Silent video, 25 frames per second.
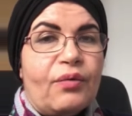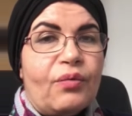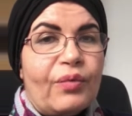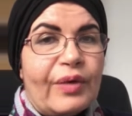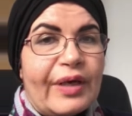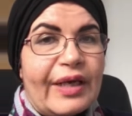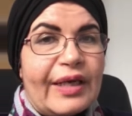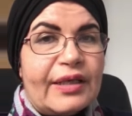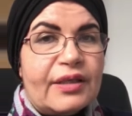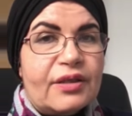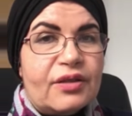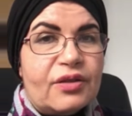
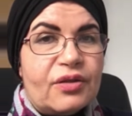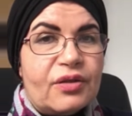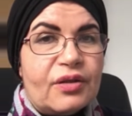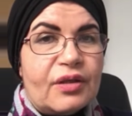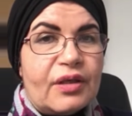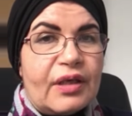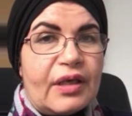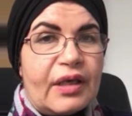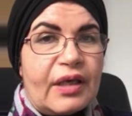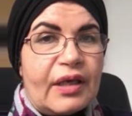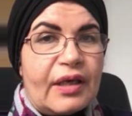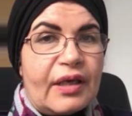ways
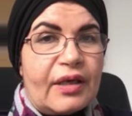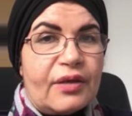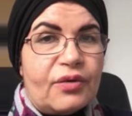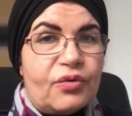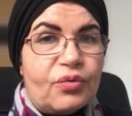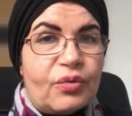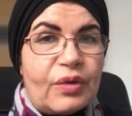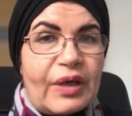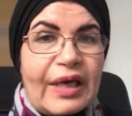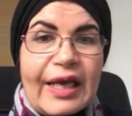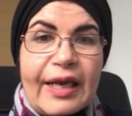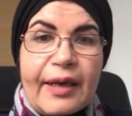
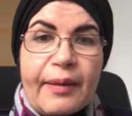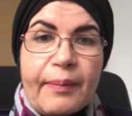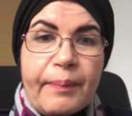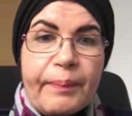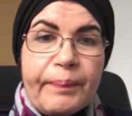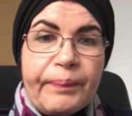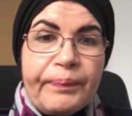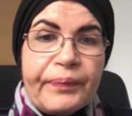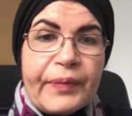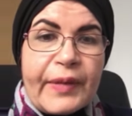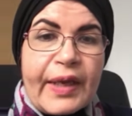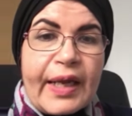to help,
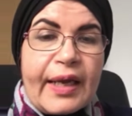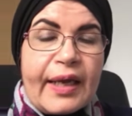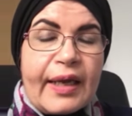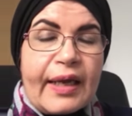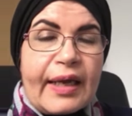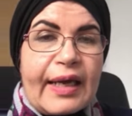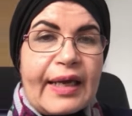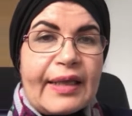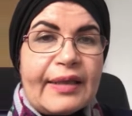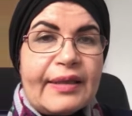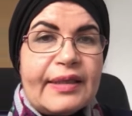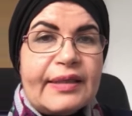
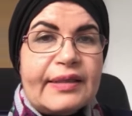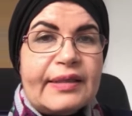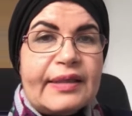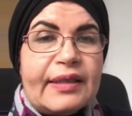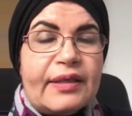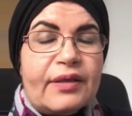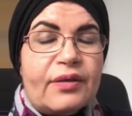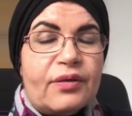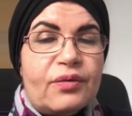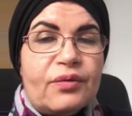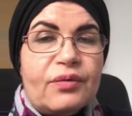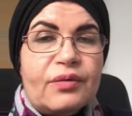and this
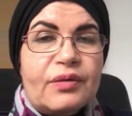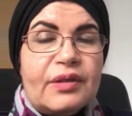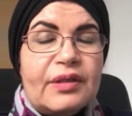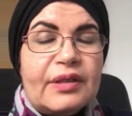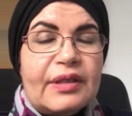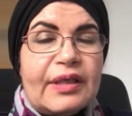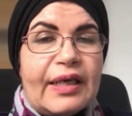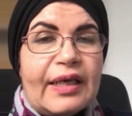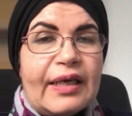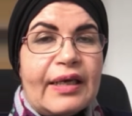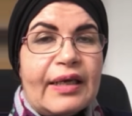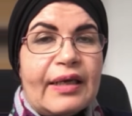include
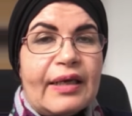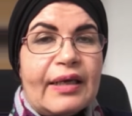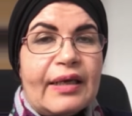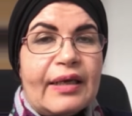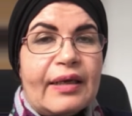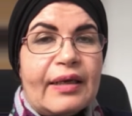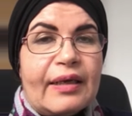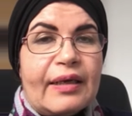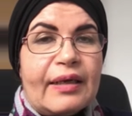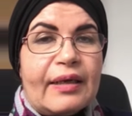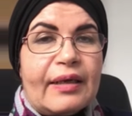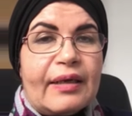
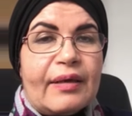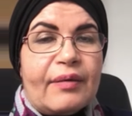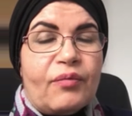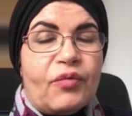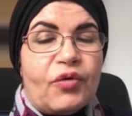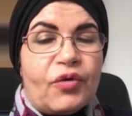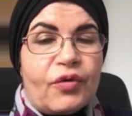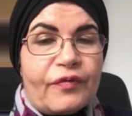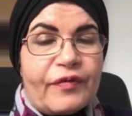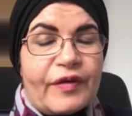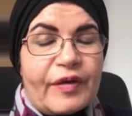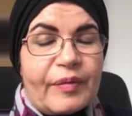
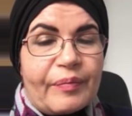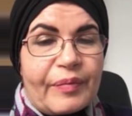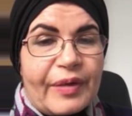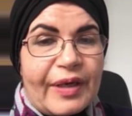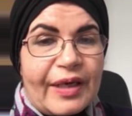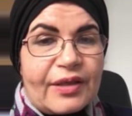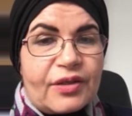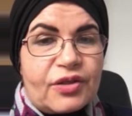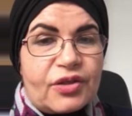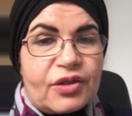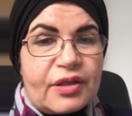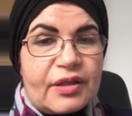morphine
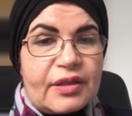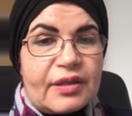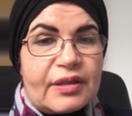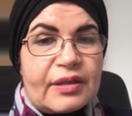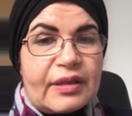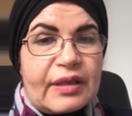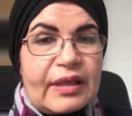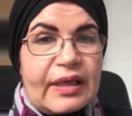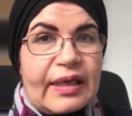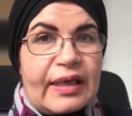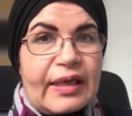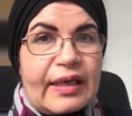patches
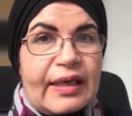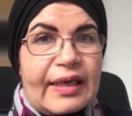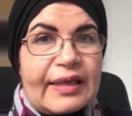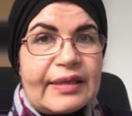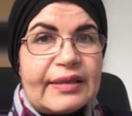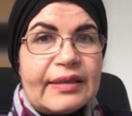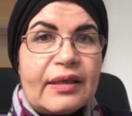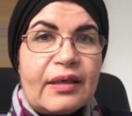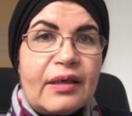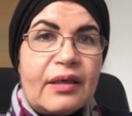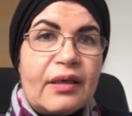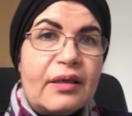
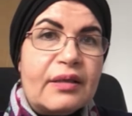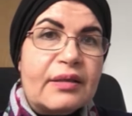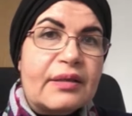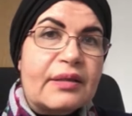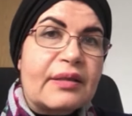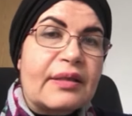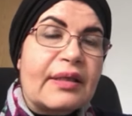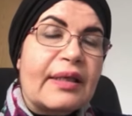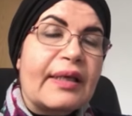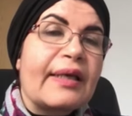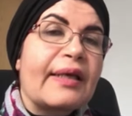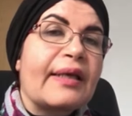as a
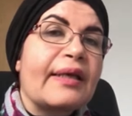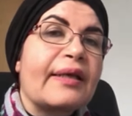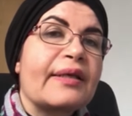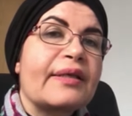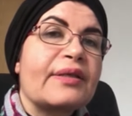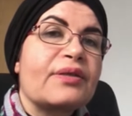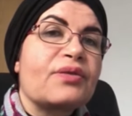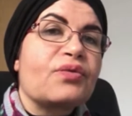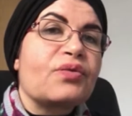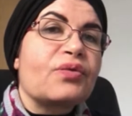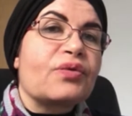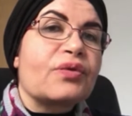last
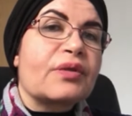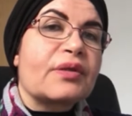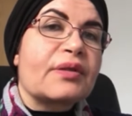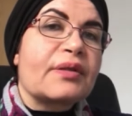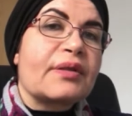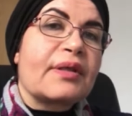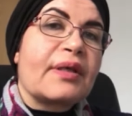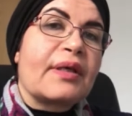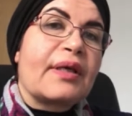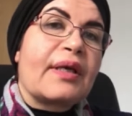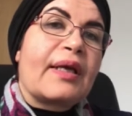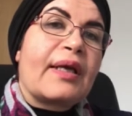resort.
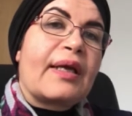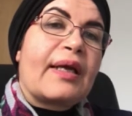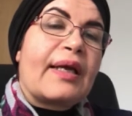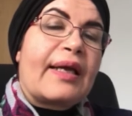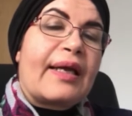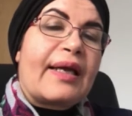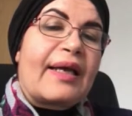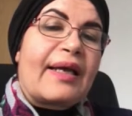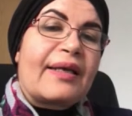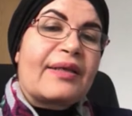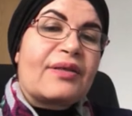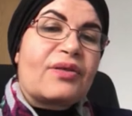
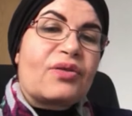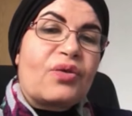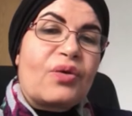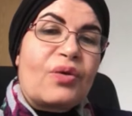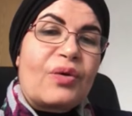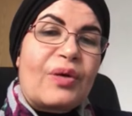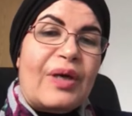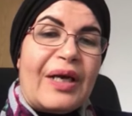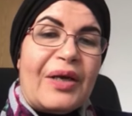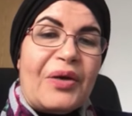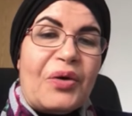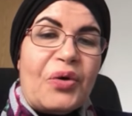
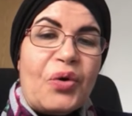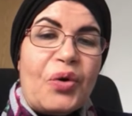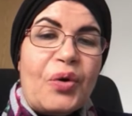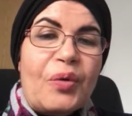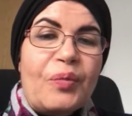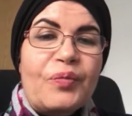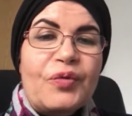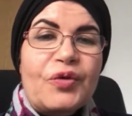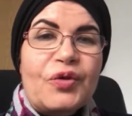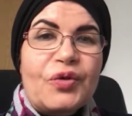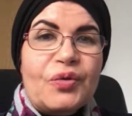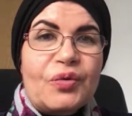So I
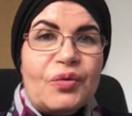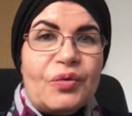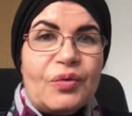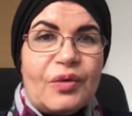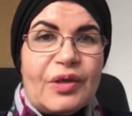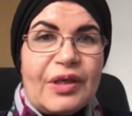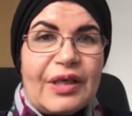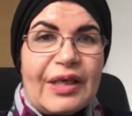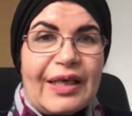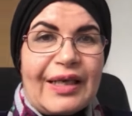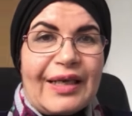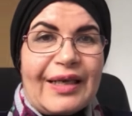hope
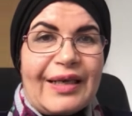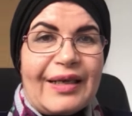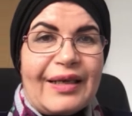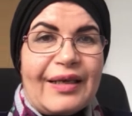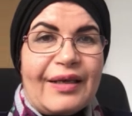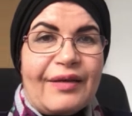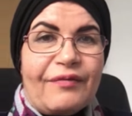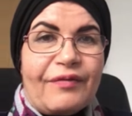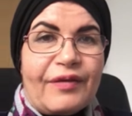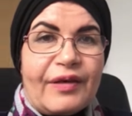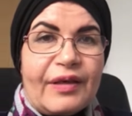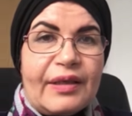you
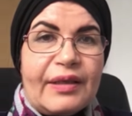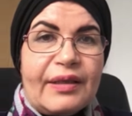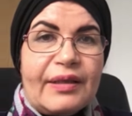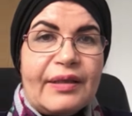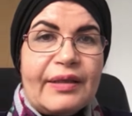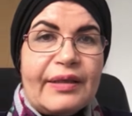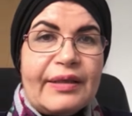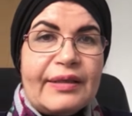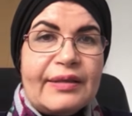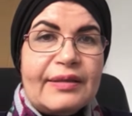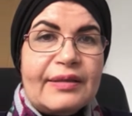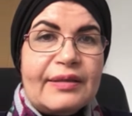find
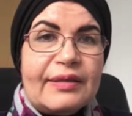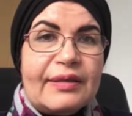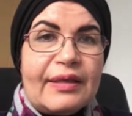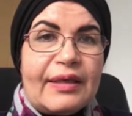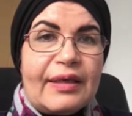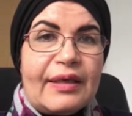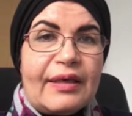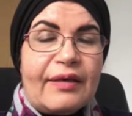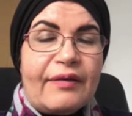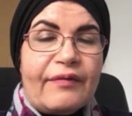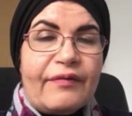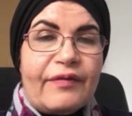this
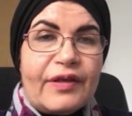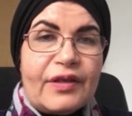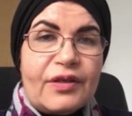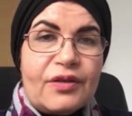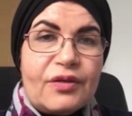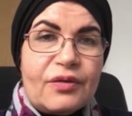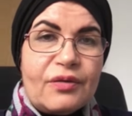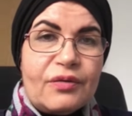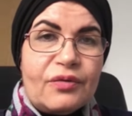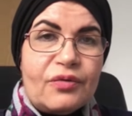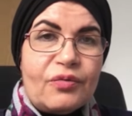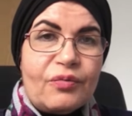
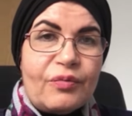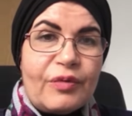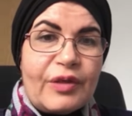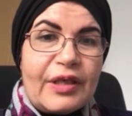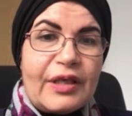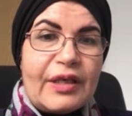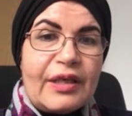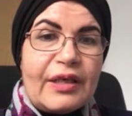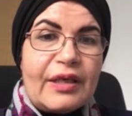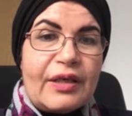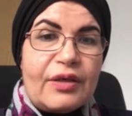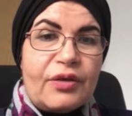video to
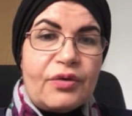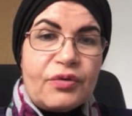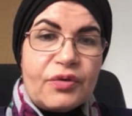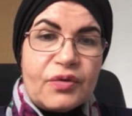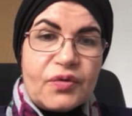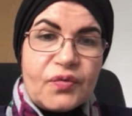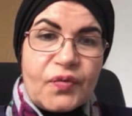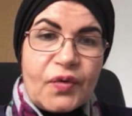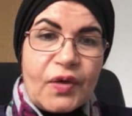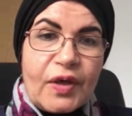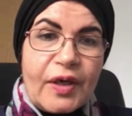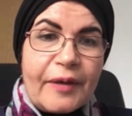be
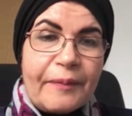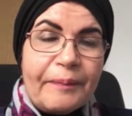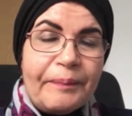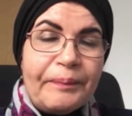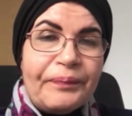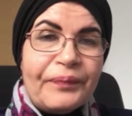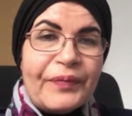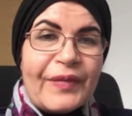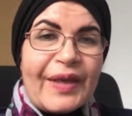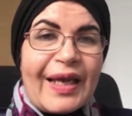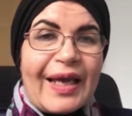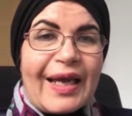useful,
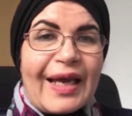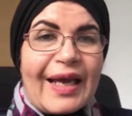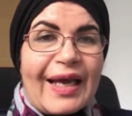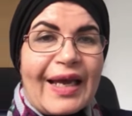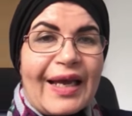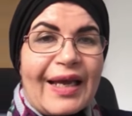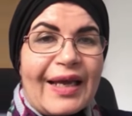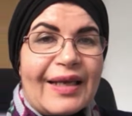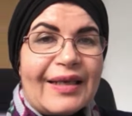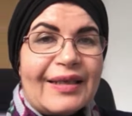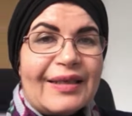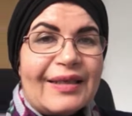
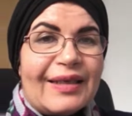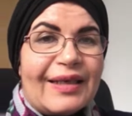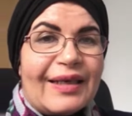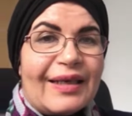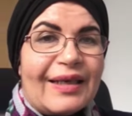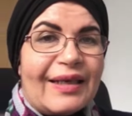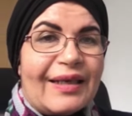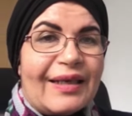and